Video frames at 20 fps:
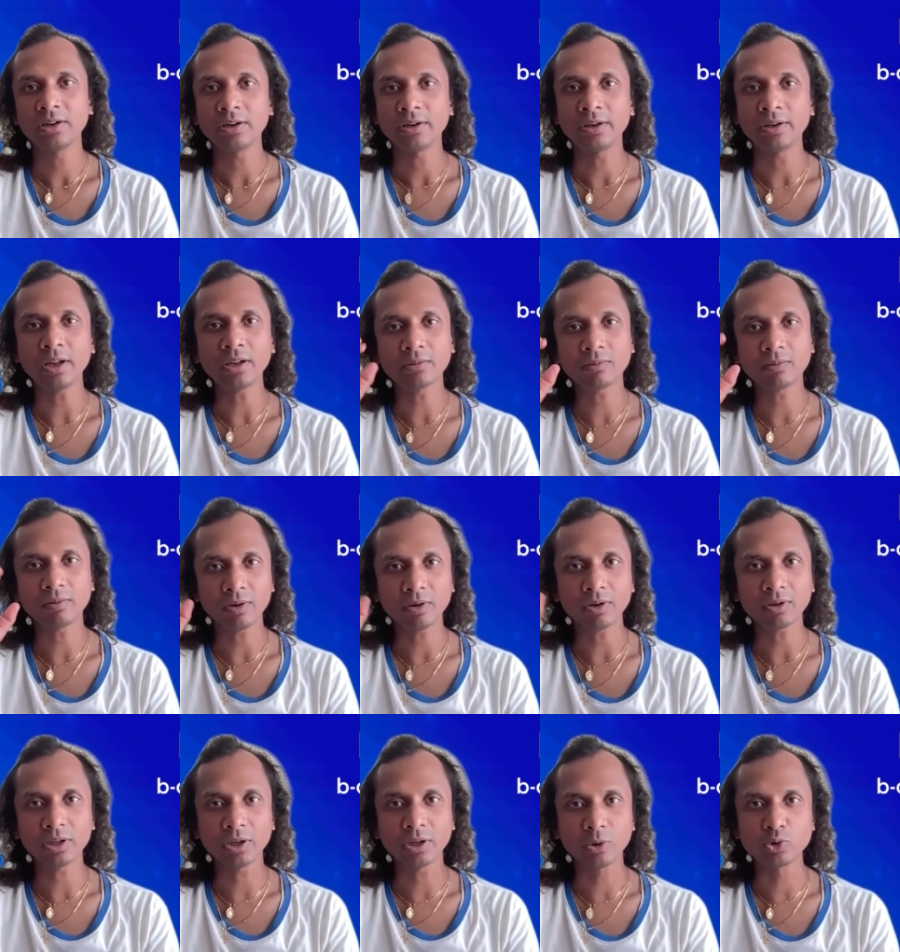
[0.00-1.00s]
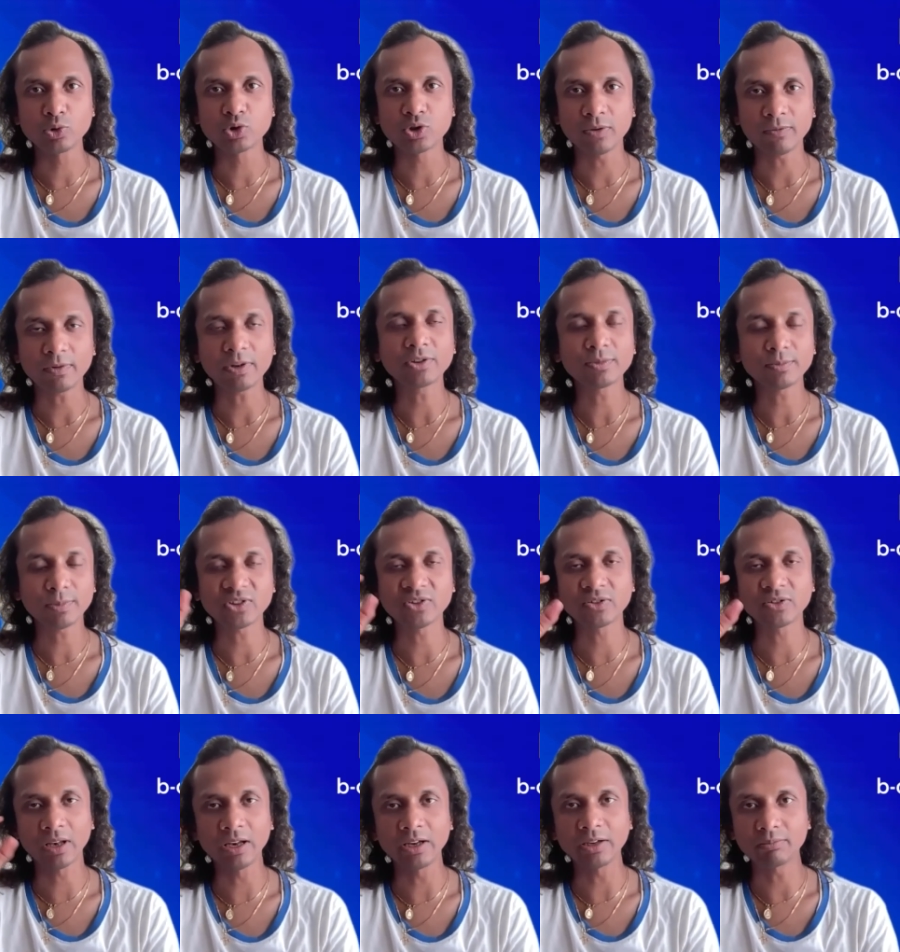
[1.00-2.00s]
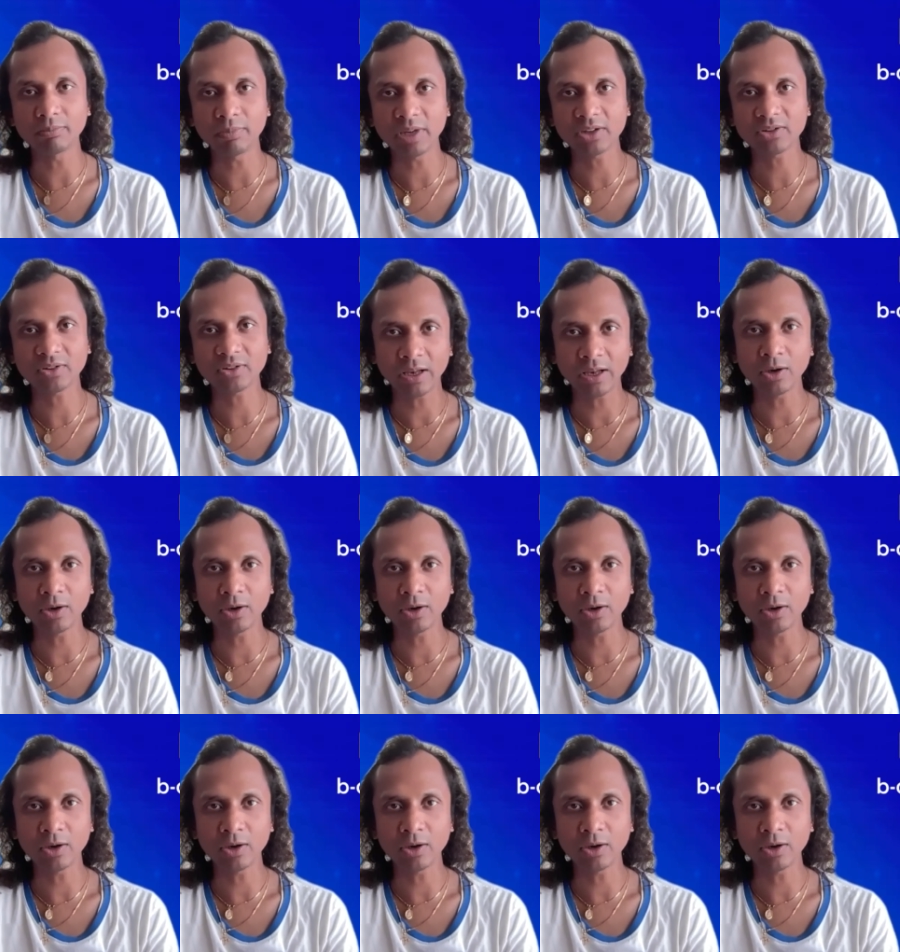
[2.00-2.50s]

uh, not not a huge difference but still it makes